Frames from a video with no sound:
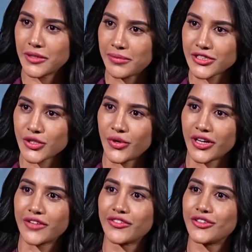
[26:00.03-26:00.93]
pleasure
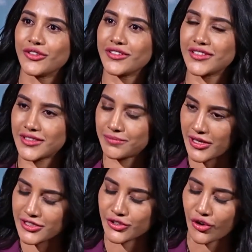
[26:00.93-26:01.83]
working with you. It's
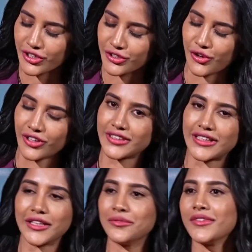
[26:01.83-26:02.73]
pleasure talking to you all the
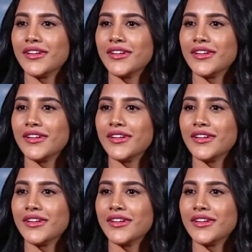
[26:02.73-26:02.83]
time.